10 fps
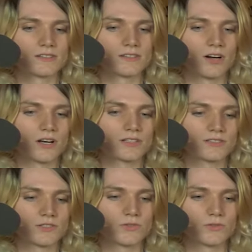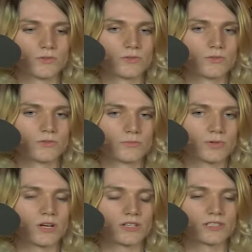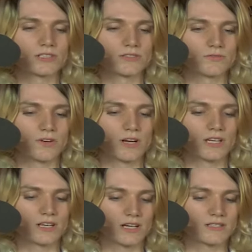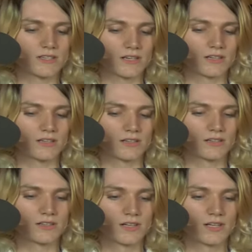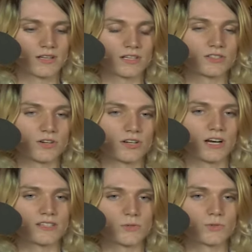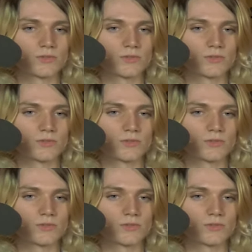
got into production right as I like started high school.